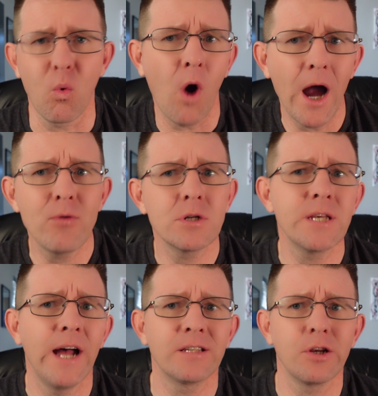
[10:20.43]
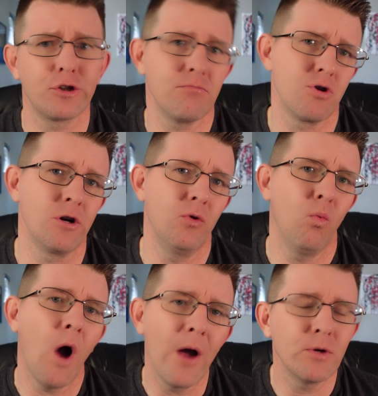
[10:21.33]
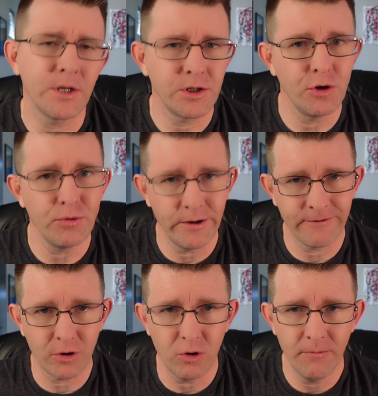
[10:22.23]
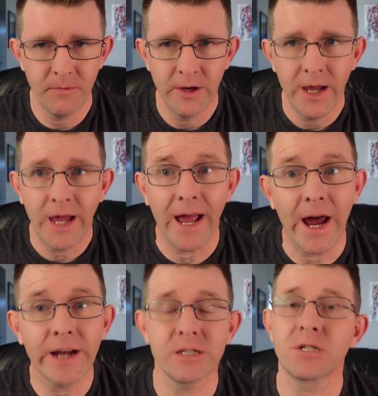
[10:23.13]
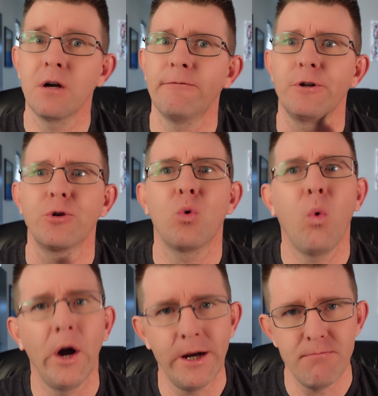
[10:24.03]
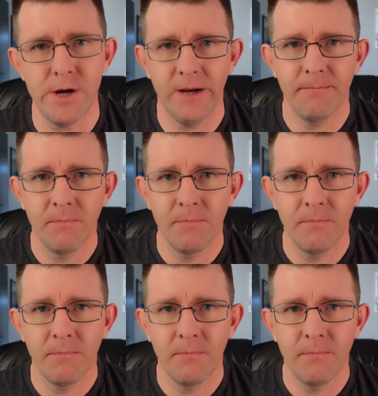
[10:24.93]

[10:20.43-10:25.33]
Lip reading: Why was that such a burden? Why was it so difficult? And I discovered quite a bit.